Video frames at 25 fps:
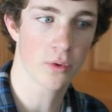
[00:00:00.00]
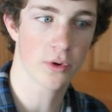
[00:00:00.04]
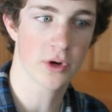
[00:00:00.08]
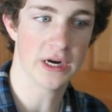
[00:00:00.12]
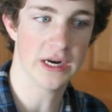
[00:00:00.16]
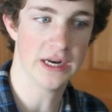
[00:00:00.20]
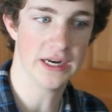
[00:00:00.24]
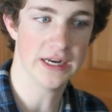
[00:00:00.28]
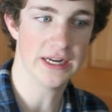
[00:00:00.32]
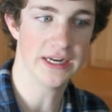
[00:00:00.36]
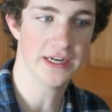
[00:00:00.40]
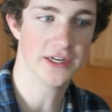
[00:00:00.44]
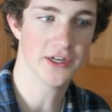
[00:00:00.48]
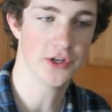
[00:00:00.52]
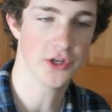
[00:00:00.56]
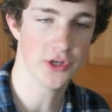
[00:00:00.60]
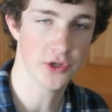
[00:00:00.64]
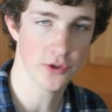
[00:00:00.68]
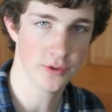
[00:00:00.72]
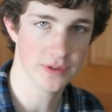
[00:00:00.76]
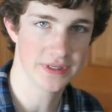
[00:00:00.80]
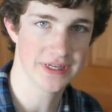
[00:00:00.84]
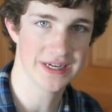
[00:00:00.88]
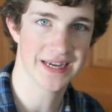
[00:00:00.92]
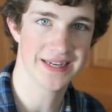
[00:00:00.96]
we're going to need to
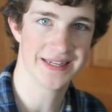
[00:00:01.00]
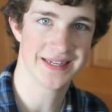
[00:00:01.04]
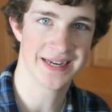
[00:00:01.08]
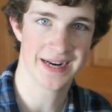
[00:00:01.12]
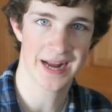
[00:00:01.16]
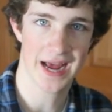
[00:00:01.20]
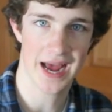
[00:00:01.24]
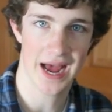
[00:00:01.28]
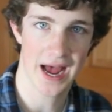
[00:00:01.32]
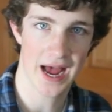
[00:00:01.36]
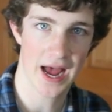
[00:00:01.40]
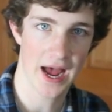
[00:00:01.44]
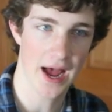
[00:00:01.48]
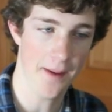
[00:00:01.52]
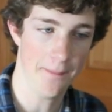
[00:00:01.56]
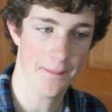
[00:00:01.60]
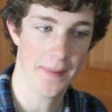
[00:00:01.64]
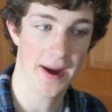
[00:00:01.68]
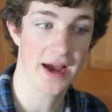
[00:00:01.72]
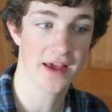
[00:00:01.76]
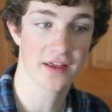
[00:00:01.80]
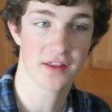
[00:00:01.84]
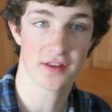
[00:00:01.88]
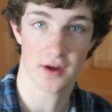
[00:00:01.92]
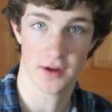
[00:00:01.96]
use is a
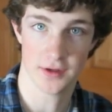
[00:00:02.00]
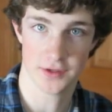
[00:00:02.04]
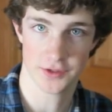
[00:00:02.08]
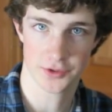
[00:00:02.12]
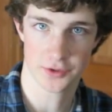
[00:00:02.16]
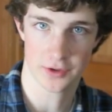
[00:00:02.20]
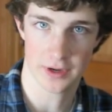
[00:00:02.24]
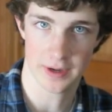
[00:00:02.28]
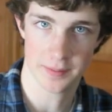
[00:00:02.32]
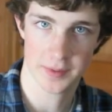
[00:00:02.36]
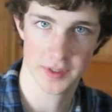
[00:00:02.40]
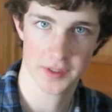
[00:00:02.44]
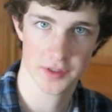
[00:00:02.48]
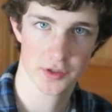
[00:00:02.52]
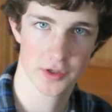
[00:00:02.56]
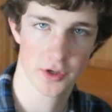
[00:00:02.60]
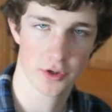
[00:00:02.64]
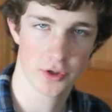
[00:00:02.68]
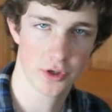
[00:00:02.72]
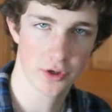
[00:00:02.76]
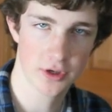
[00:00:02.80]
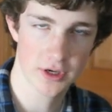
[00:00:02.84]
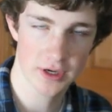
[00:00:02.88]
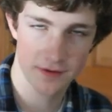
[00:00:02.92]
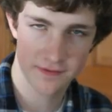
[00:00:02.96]
Python script. So
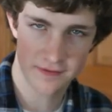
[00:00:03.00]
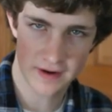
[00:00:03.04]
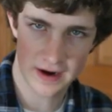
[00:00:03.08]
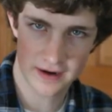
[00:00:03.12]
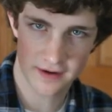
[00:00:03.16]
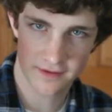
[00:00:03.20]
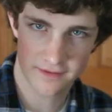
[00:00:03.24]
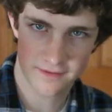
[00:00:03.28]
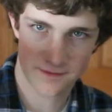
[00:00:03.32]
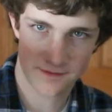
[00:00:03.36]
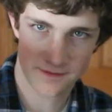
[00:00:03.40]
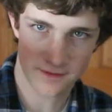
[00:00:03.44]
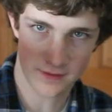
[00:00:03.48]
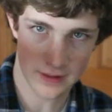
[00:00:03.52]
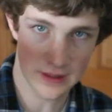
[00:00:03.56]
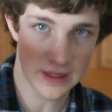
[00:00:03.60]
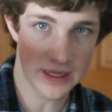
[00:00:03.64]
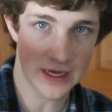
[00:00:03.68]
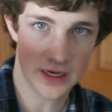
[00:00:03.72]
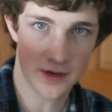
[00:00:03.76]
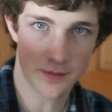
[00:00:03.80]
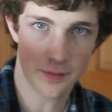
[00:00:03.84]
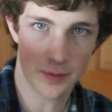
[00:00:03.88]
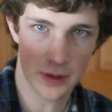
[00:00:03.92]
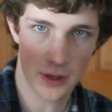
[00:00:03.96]
you're going to find a
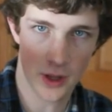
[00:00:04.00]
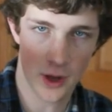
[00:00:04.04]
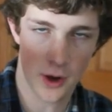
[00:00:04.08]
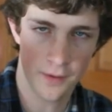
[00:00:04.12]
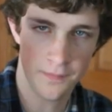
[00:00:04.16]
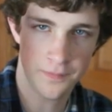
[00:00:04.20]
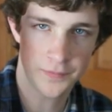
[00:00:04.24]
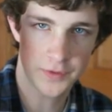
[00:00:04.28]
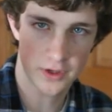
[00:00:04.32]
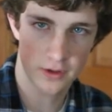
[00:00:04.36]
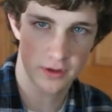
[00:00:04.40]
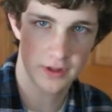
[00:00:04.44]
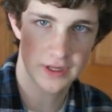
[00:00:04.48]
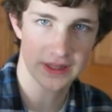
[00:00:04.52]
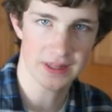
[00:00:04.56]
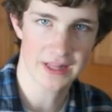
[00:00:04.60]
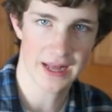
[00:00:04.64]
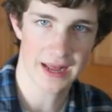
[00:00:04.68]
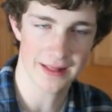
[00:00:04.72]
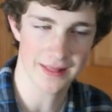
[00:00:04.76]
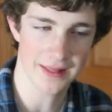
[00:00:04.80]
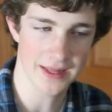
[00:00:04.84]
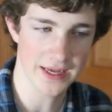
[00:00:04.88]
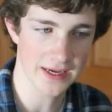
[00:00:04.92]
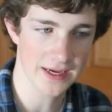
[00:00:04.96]
link below, click
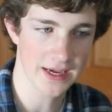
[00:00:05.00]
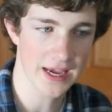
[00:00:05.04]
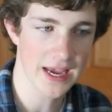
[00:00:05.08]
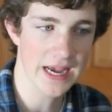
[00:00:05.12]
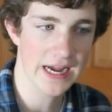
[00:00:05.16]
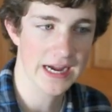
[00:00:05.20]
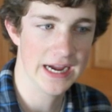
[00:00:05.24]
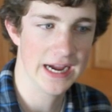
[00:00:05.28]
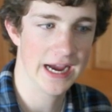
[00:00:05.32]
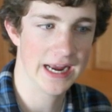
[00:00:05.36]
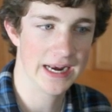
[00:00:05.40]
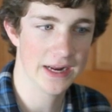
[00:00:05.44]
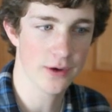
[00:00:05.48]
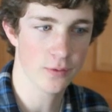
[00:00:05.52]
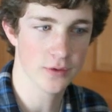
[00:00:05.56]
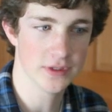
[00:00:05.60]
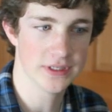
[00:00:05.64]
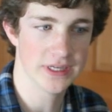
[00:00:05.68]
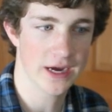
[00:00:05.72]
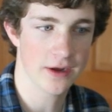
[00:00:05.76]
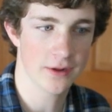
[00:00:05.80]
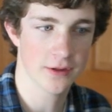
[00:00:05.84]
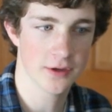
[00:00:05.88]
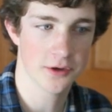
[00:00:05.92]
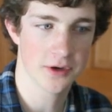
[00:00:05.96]
that link, and it will
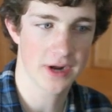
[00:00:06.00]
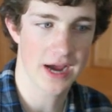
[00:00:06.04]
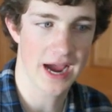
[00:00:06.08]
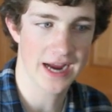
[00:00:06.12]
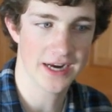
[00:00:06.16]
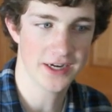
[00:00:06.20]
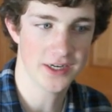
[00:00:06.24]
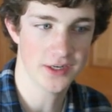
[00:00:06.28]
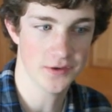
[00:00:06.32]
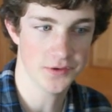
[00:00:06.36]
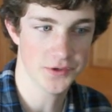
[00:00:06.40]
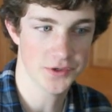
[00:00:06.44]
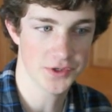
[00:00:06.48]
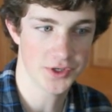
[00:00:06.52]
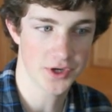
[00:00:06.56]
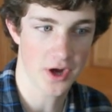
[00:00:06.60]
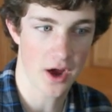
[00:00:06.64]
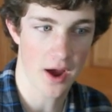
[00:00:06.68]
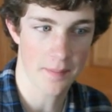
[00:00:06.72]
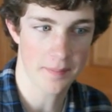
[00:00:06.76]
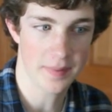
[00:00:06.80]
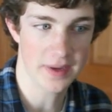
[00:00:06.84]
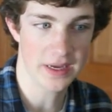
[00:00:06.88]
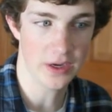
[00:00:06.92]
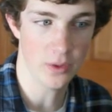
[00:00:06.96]
download
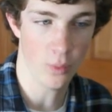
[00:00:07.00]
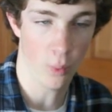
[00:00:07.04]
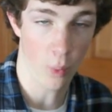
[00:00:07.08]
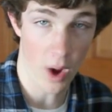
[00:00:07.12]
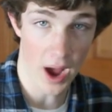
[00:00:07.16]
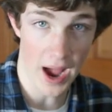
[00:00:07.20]
iTunes.py.